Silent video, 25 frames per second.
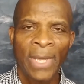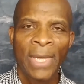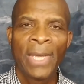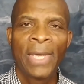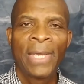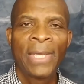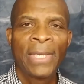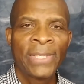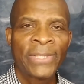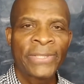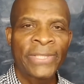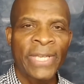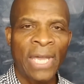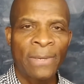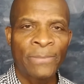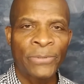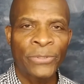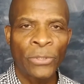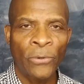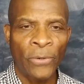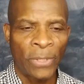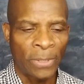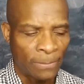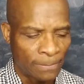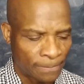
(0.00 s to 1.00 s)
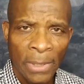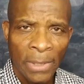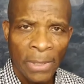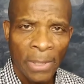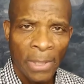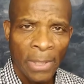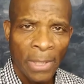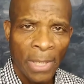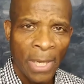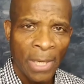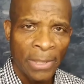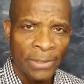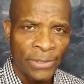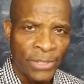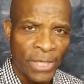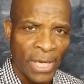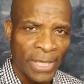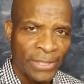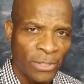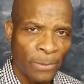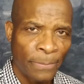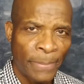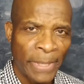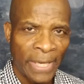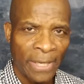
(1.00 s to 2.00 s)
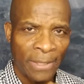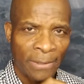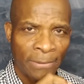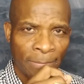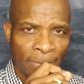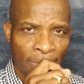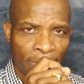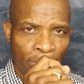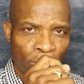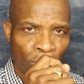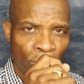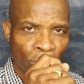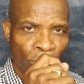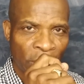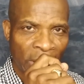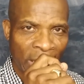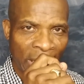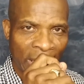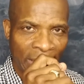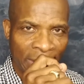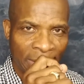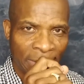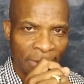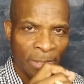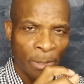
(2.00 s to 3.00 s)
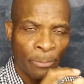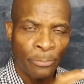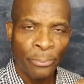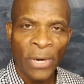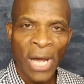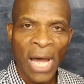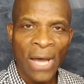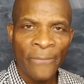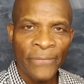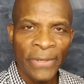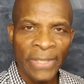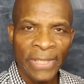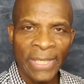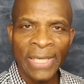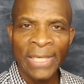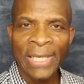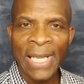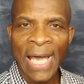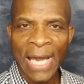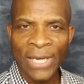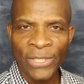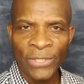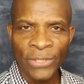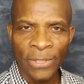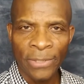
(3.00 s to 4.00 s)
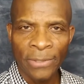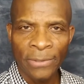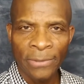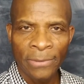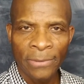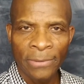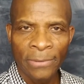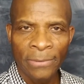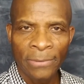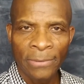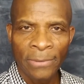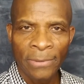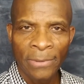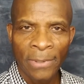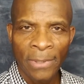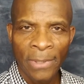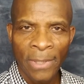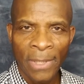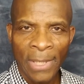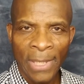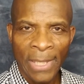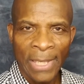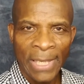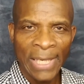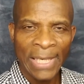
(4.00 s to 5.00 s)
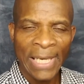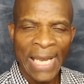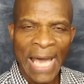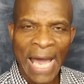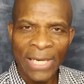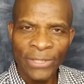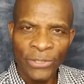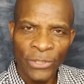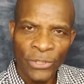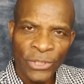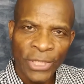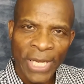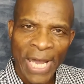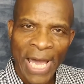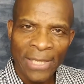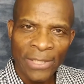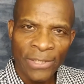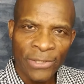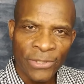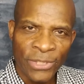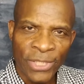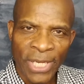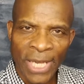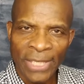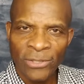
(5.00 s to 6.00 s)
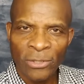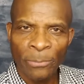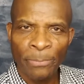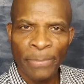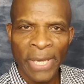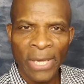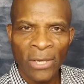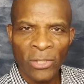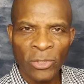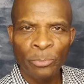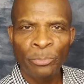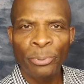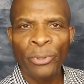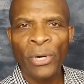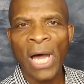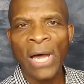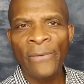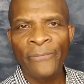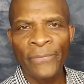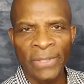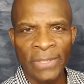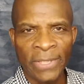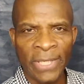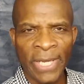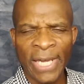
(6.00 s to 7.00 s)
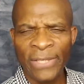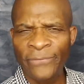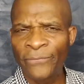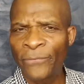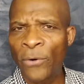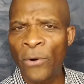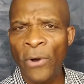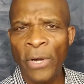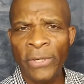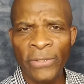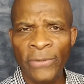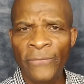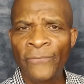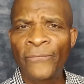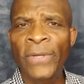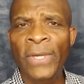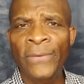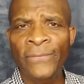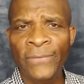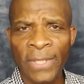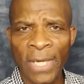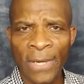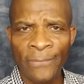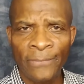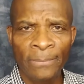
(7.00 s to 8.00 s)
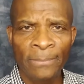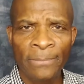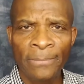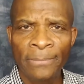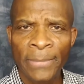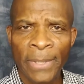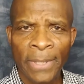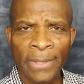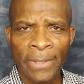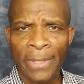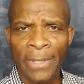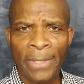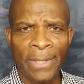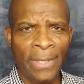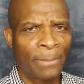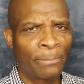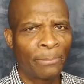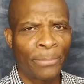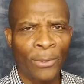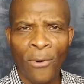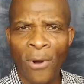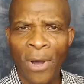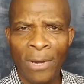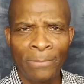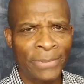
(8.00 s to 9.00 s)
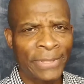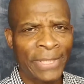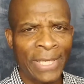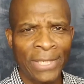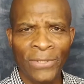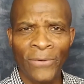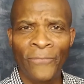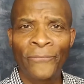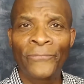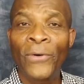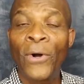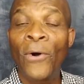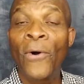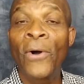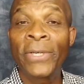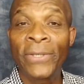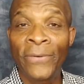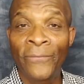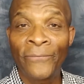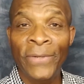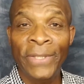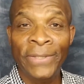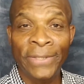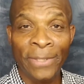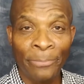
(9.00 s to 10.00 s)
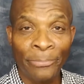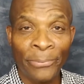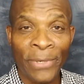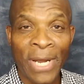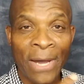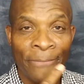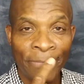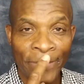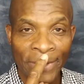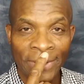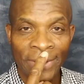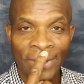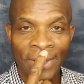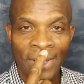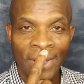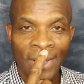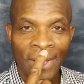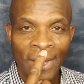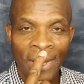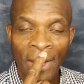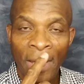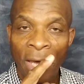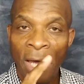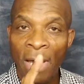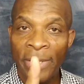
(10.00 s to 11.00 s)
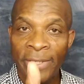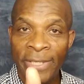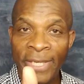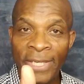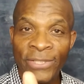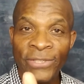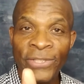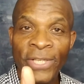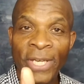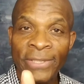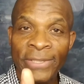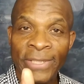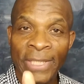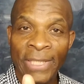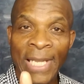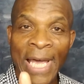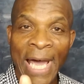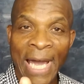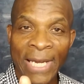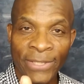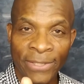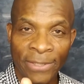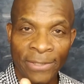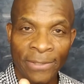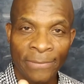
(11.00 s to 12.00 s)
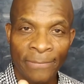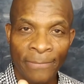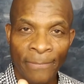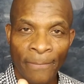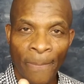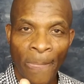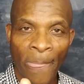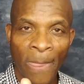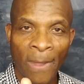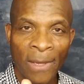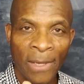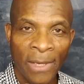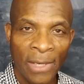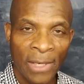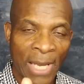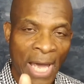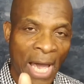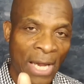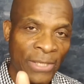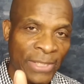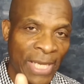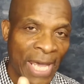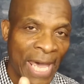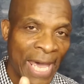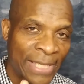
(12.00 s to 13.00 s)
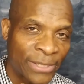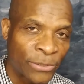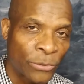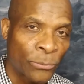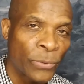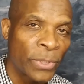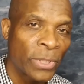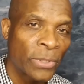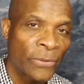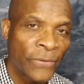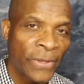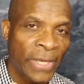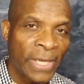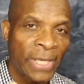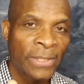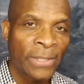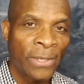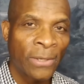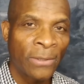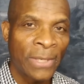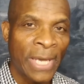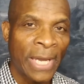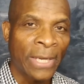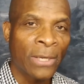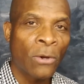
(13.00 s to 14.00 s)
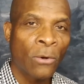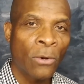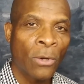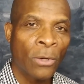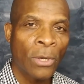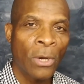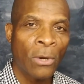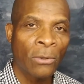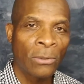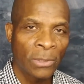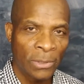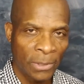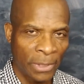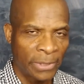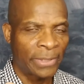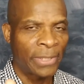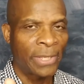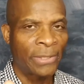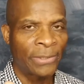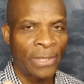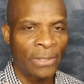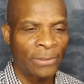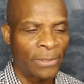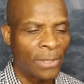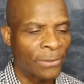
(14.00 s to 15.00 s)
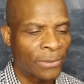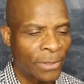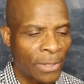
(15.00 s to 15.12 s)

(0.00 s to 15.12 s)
Same story. Jezebel and the prophet Elijah. Elijah challenged Jezebel's prophets. He had 450 of them. Boy, I'm telling you, 450 prophets against just Elijah. Elijah has the real thing, though, like Coca-Cola. No.